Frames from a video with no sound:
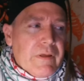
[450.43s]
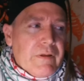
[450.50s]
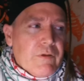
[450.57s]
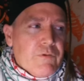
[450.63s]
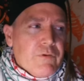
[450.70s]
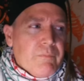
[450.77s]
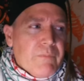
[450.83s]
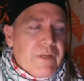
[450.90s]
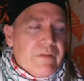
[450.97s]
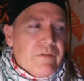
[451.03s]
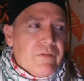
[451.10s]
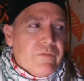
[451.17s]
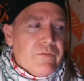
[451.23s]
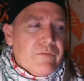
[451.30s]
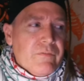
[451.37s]

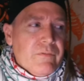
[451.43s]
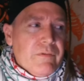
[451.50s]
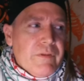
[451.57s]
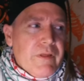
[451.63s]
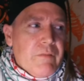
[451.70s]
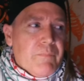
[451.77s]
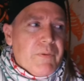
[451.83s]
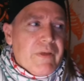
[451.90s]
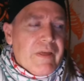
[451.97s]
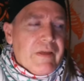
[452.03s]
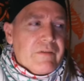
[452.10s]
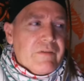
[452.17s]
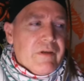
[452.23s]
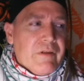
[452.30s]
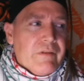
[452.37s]
tremendous
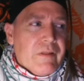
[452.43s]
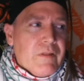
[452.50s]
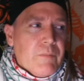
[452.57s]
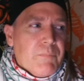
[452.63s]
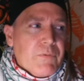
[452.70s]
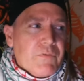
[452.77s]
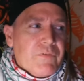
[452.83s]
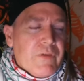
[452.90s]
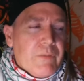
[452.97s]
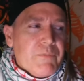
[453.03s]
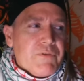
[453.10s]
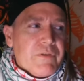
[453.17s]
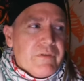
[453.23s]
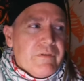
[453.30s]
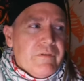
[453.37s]
impact on the
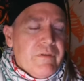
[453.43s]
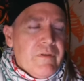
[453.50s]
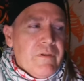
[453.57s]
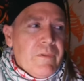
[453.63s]
perception